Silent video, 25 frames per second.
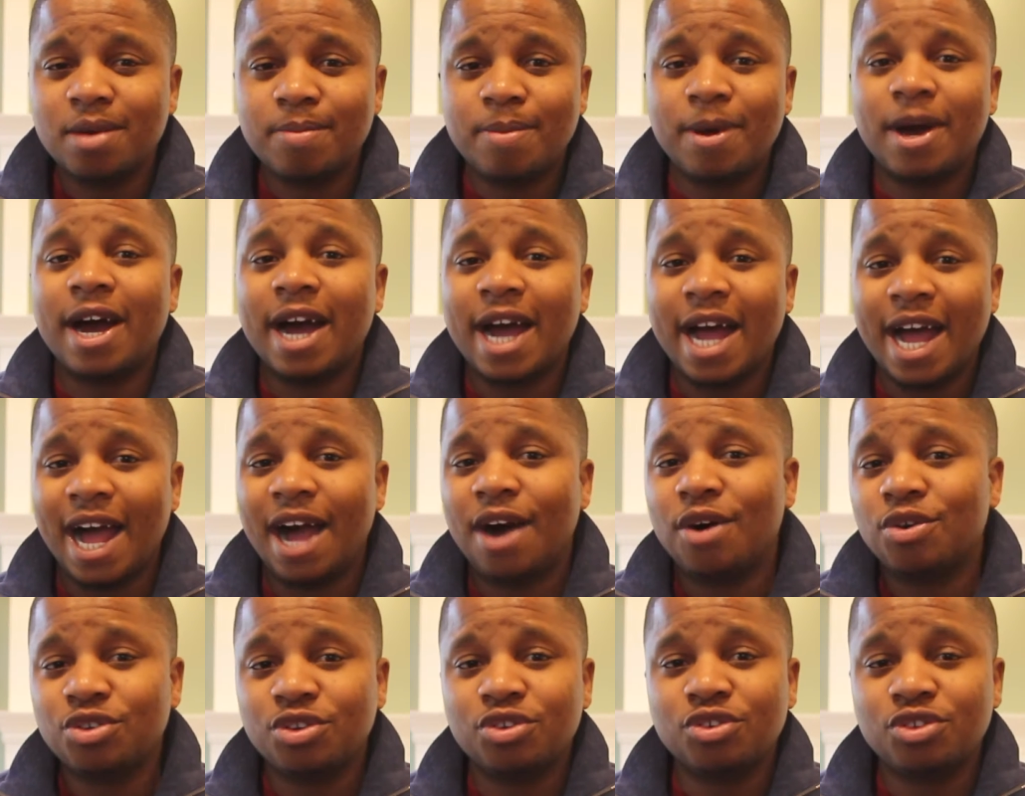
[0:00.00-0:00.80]
about
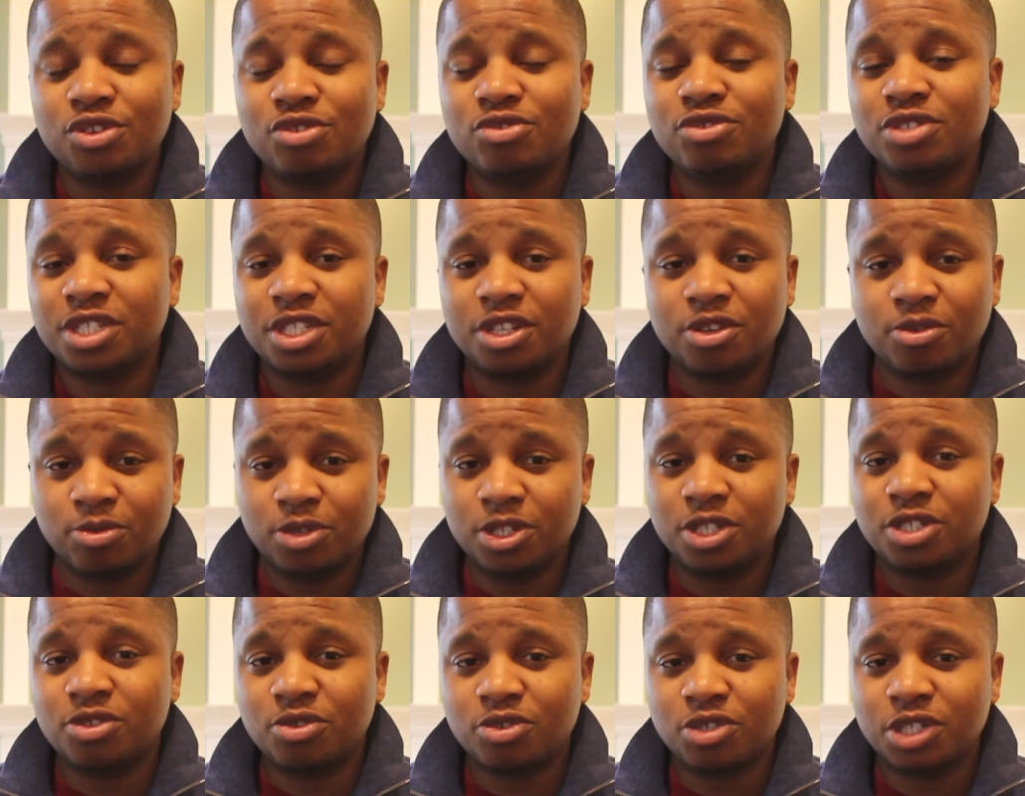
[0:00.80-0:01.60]
how you're using your
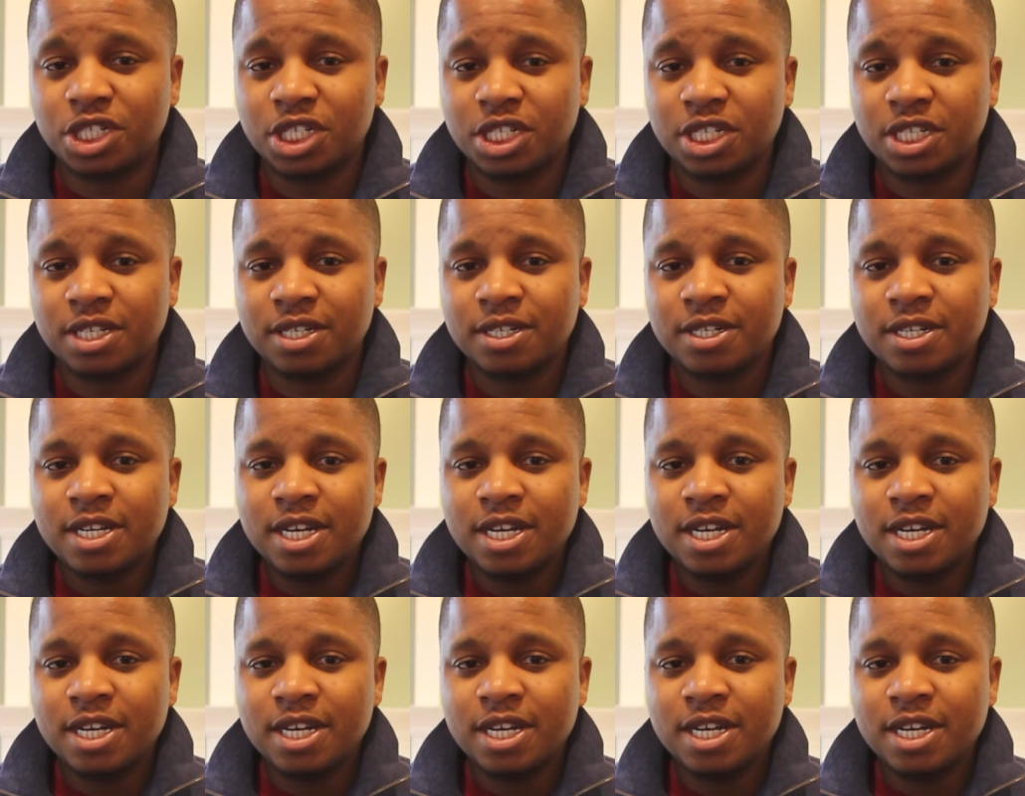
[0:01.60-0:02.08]
resources,